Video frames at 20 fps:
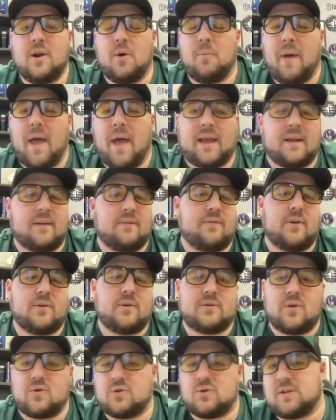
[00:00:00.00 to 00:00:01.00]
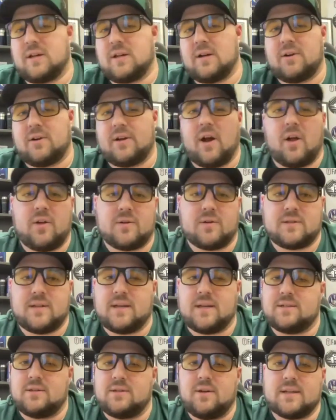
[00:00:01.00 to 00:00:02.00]
bank info, social security, all those
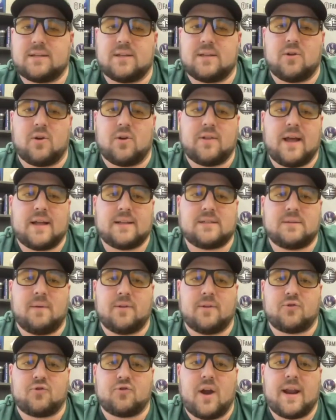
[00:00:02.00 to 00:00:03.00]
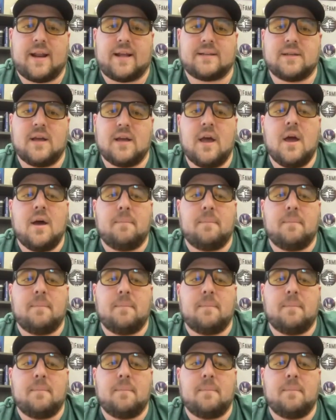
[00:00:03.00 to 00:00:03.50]
things. You guys can learn that in some other trainings.